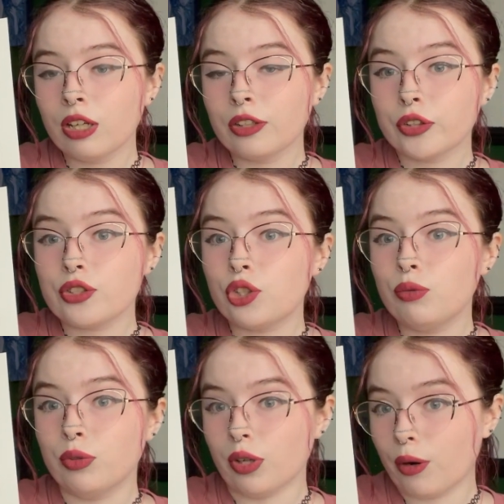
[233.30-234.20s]
because you
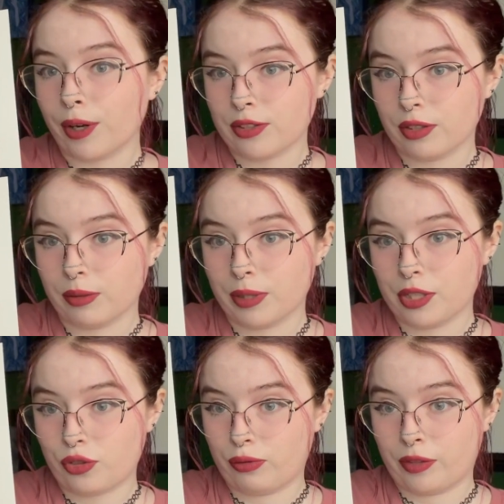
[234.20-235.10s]
know I took a
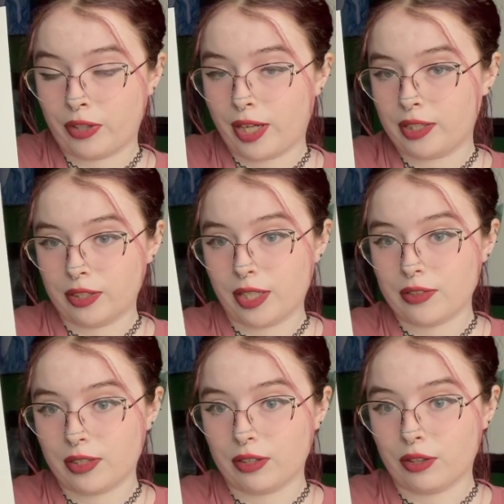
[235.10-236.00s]
picture of it. I did not
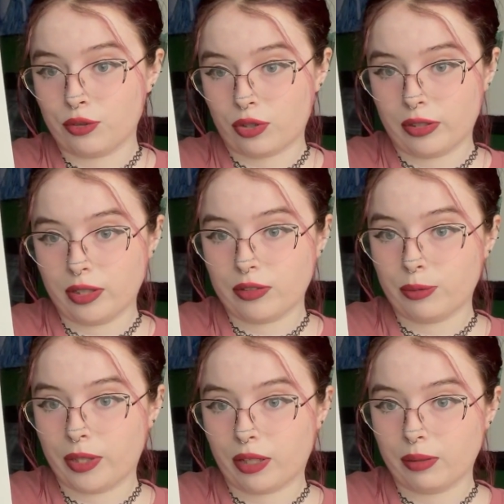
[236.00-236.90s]
sit there and draw this
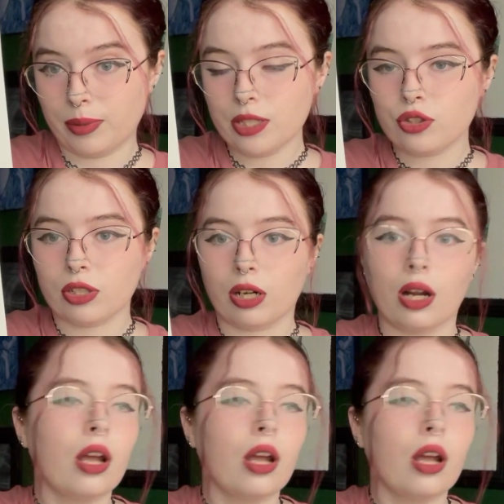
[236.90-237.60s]
without a picture.